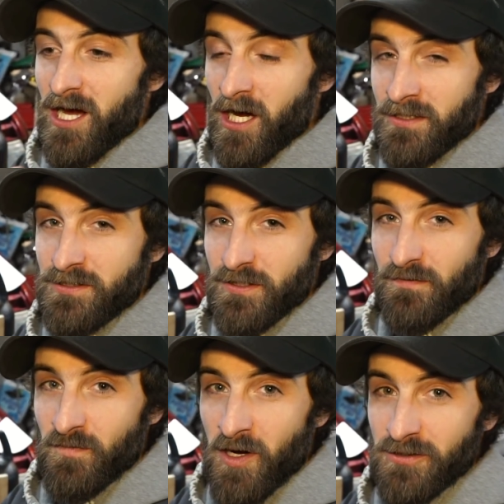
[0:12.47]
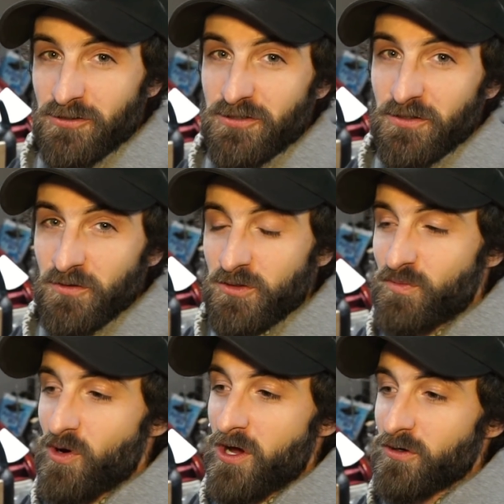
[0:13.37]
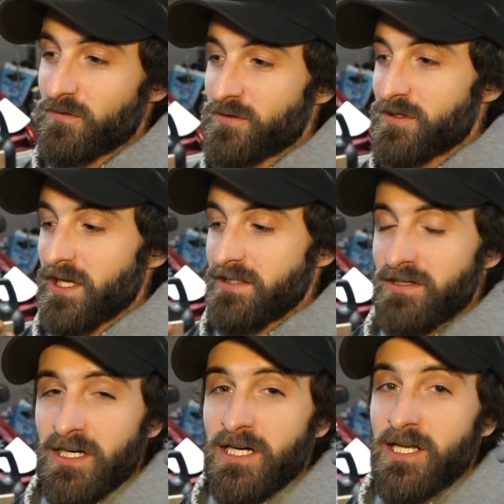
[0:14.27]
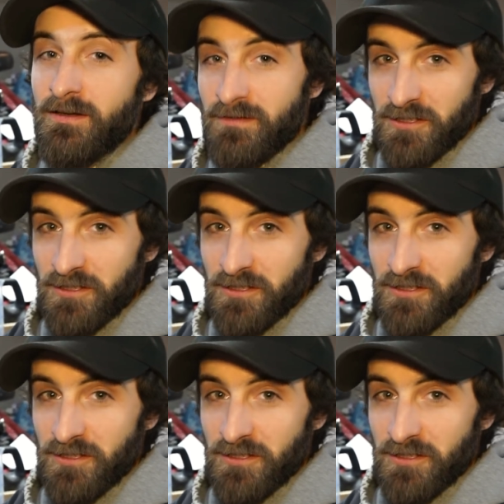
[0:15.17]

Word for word: Hunter from Hunter Tuned brought over a ton of